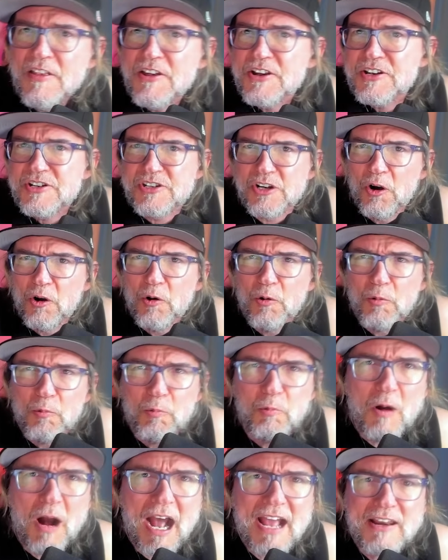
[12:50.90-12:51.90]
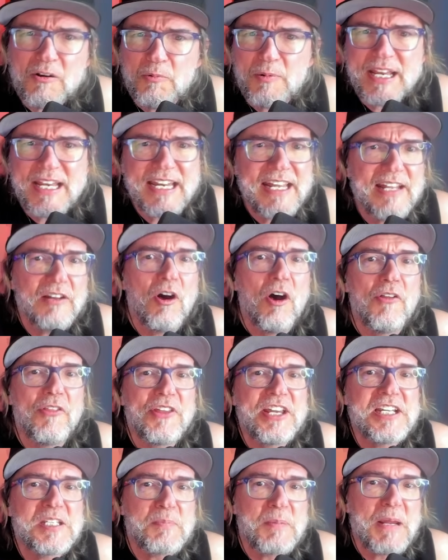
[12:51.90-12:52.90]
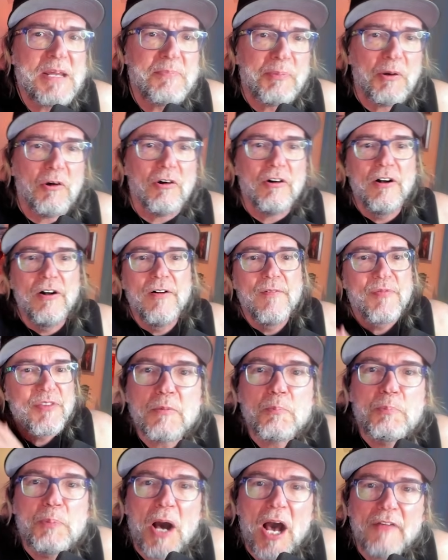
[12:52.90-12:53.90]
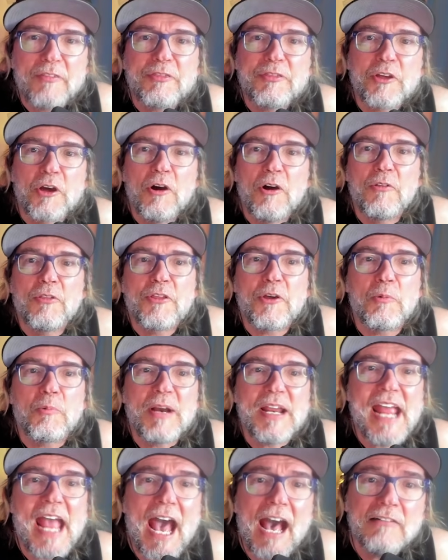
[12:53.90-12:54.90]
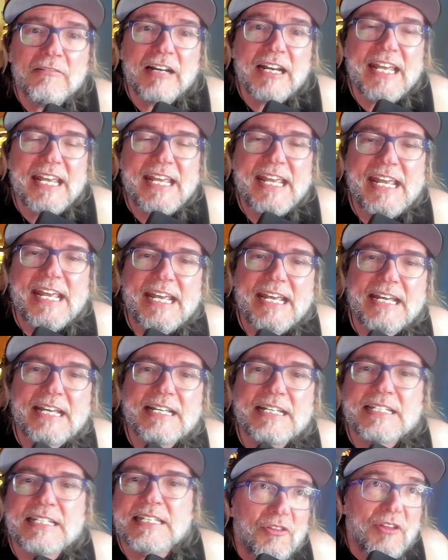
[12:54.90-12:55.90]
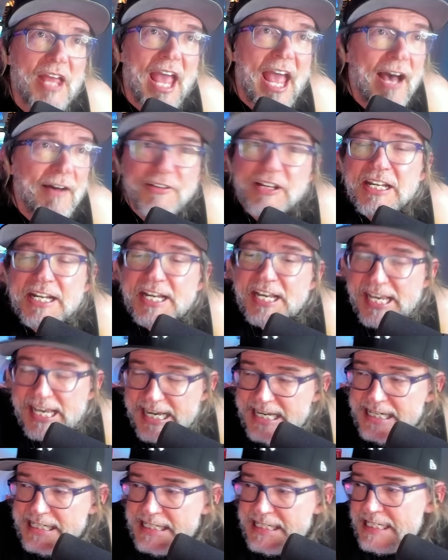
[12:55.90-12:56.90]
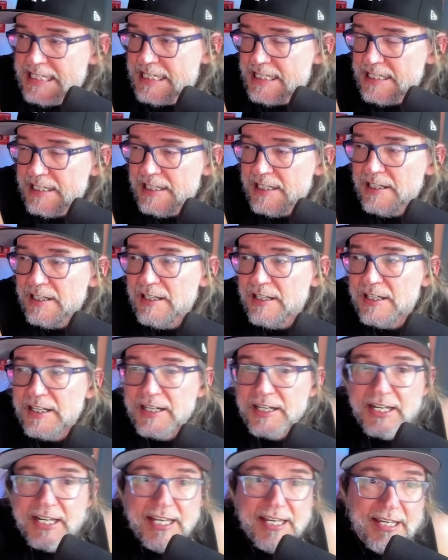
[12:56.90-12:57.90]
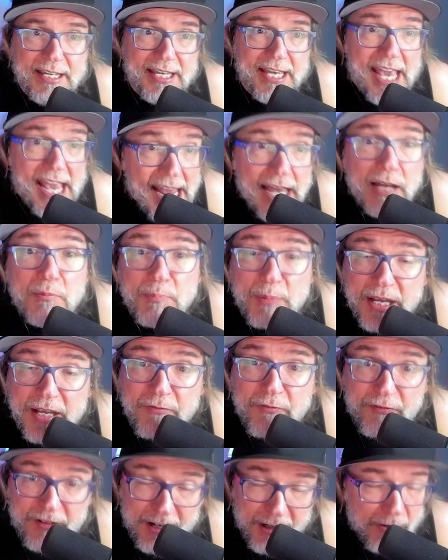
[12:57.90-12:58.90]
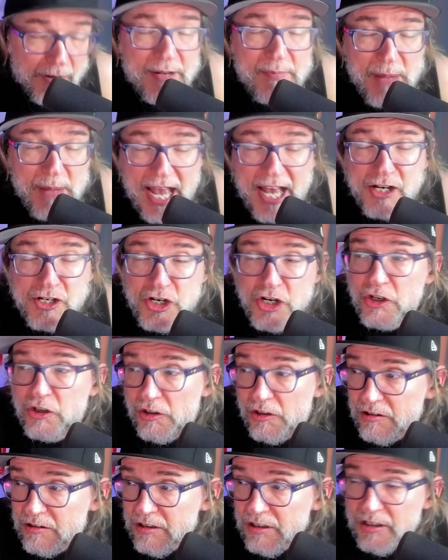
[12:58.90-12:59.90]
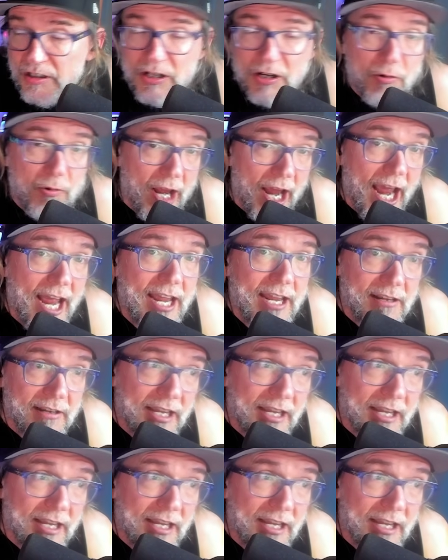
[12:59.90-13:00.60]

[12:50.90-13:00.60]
So why do we need all these people? But the reality is having kids can be very magical. Okay?